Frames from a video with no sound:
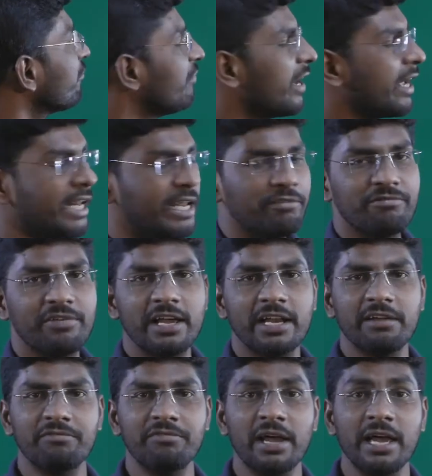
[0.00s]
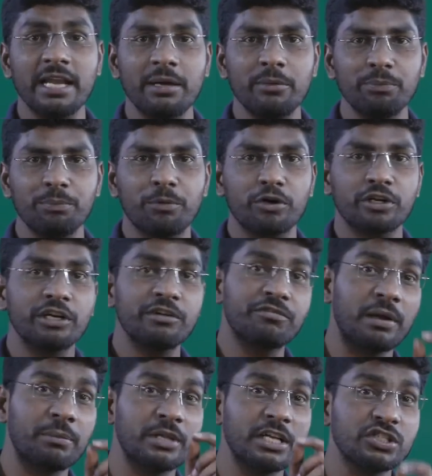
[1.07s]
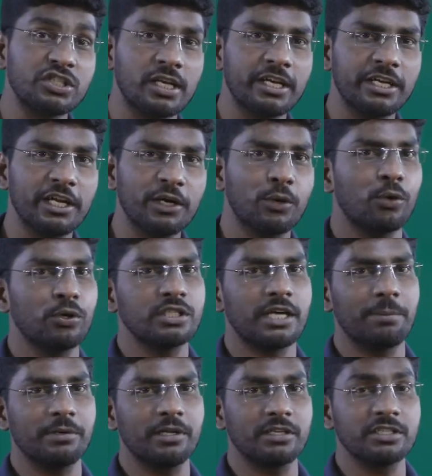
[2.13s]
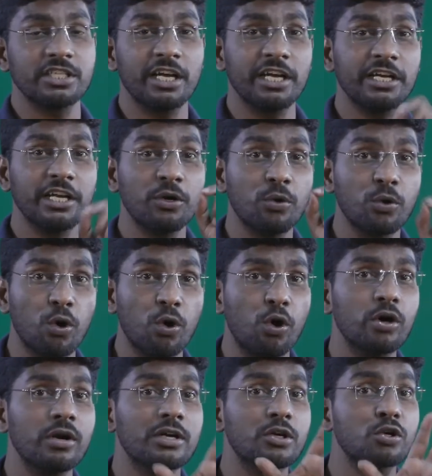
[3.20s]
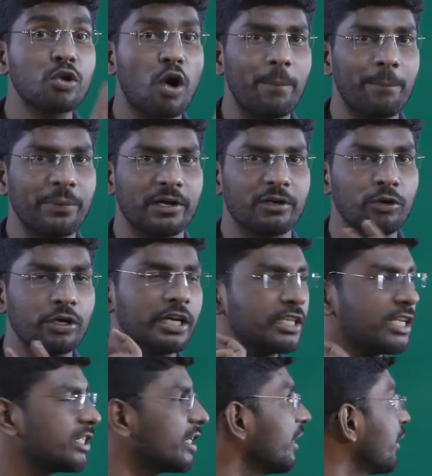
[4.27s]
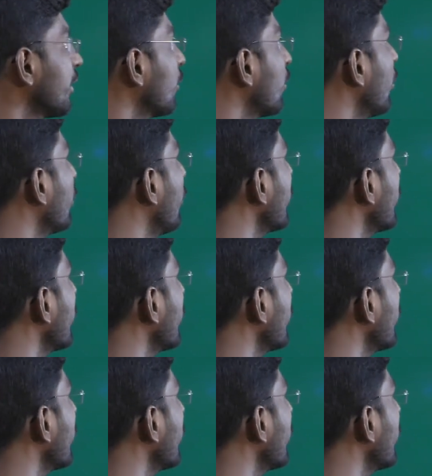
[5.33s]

very, very, very important from the genetic code chapter. Genetic code topic. Look at the genetic code,